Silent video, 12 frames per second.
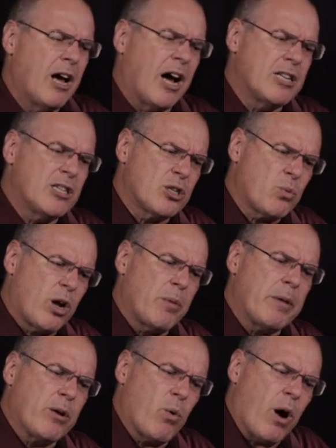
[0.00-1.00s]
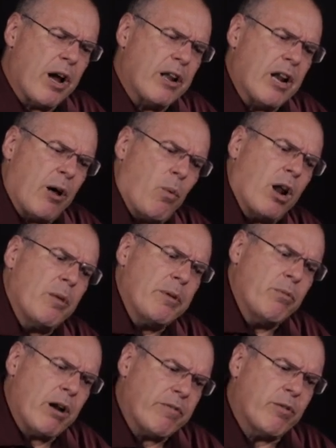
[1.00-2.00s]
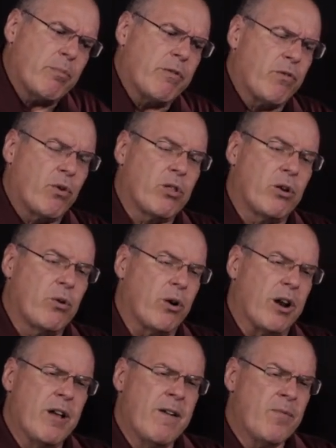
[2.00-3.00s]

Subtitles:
I just want to be quiet and I want to be reverent before the Lord.